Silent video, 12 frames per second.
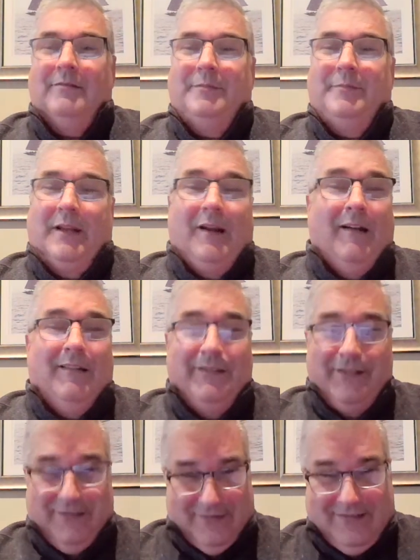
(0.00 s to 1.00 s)
would be
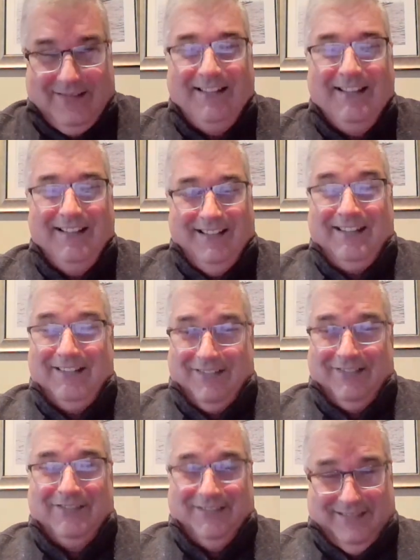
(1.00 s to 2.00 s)
calling you, you
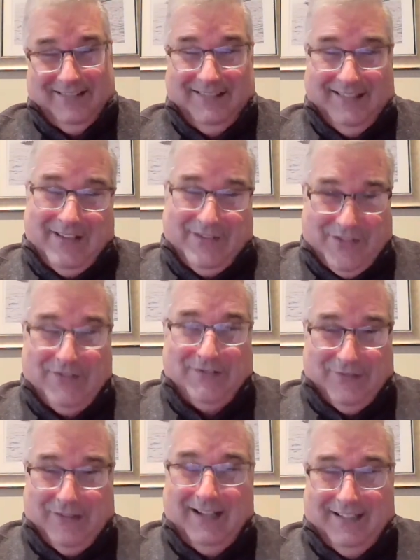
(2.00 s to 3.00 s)
know, that
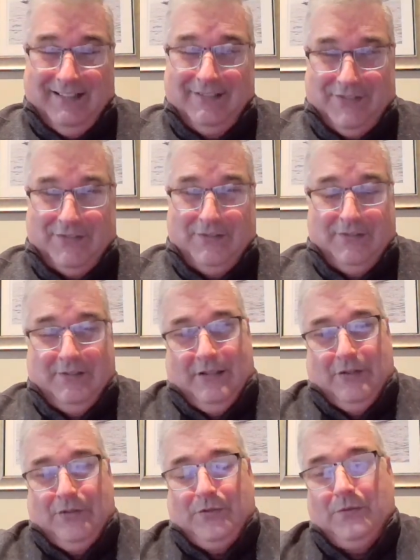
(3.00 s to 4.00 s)
soon, right? Into
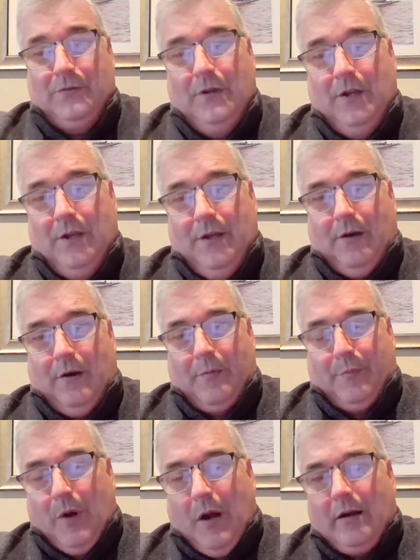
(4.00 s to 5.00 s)
into our
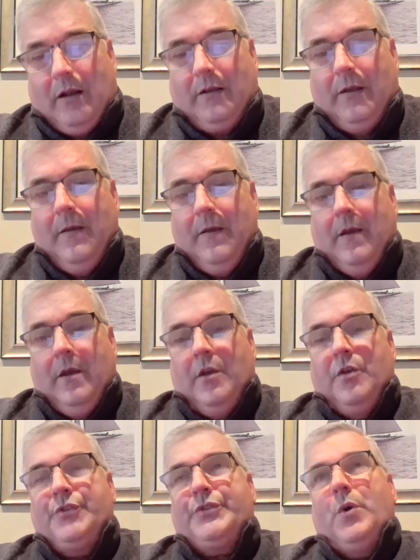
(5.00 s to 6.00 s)
product.
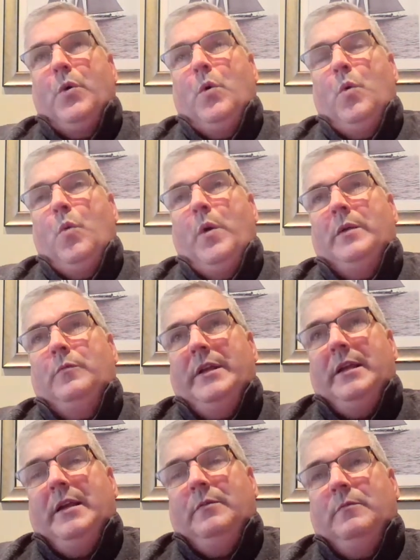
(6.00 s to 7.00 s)
So when
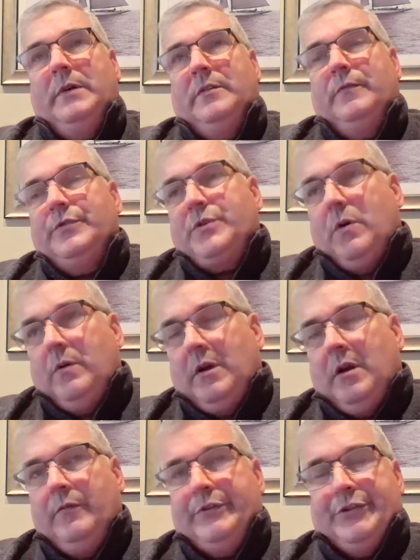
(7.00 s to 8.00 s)
we get wind of what's going
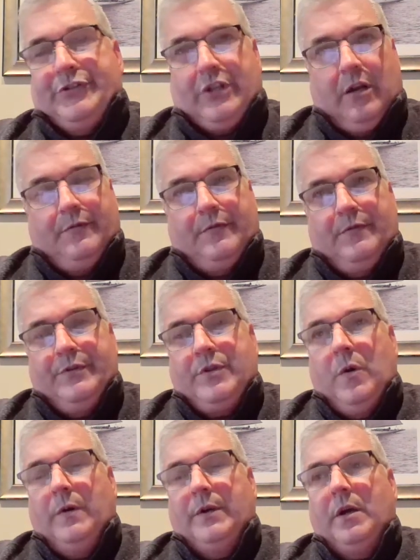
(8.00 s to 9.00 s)
on, we discover what's
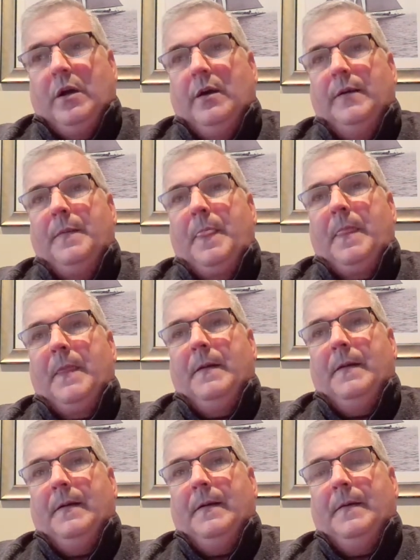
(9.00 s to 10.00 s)
going on.
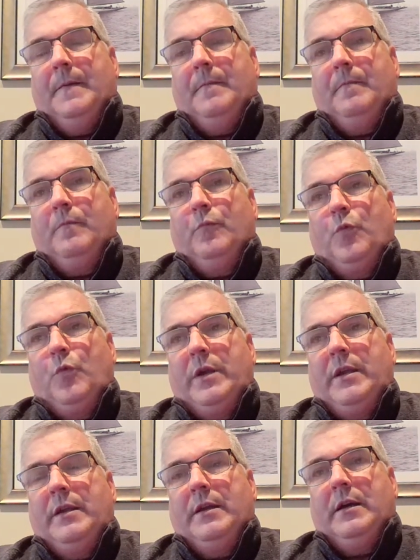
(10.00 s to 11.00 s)
Um,
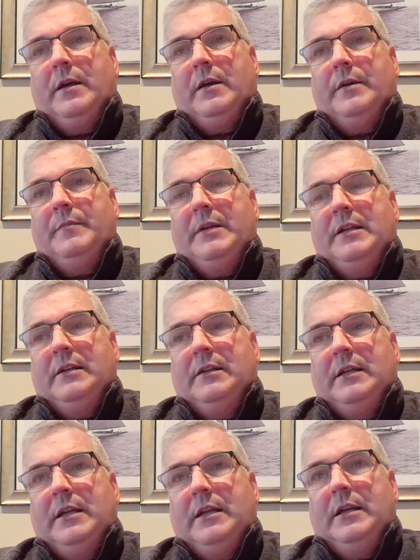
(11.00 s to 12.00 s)
we uh,
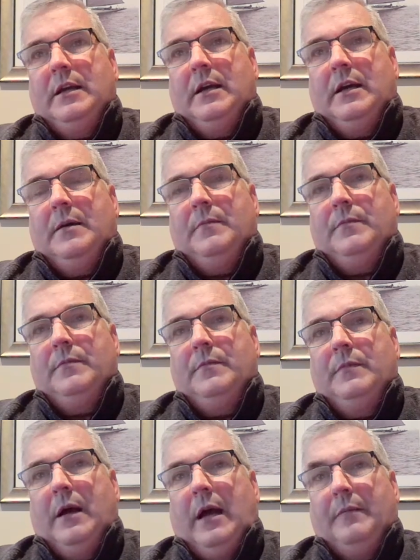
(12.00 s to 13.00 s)
immediately, um,
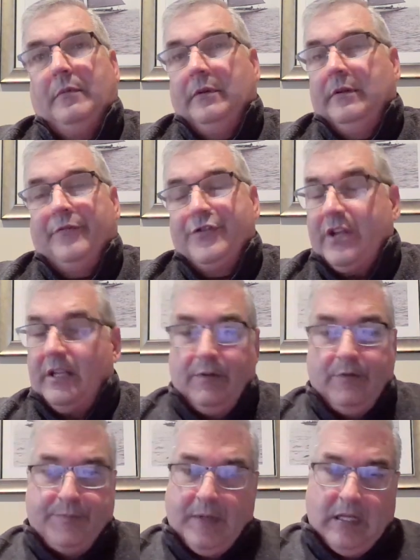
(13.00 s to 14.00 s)
I the first thing I
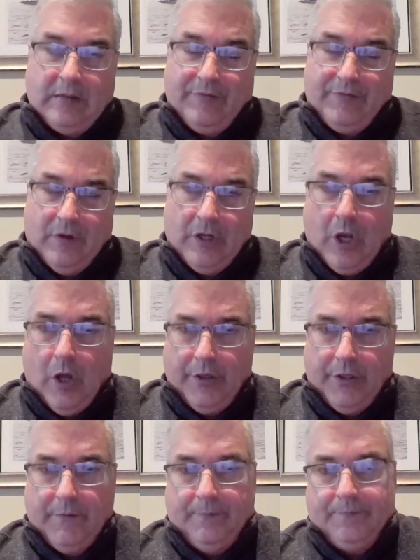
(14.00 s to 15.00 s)
did was pick up the phone and call you,